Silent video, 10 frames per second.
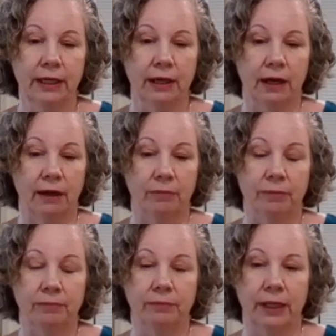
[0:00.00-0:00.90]
um,
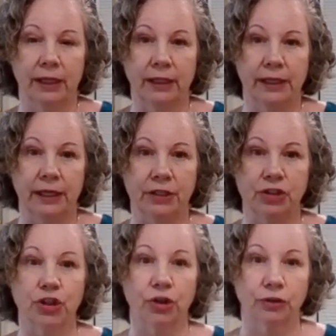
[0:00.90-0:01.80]
alienated
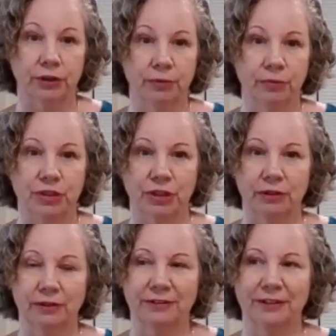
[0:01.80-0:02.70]
children, which are
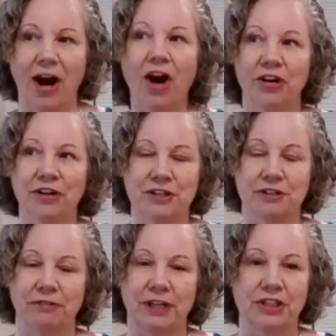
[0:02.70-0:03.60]
harder to
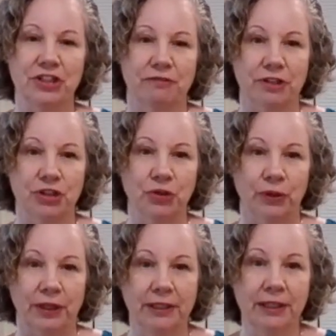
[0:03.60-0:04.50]
reach for sure.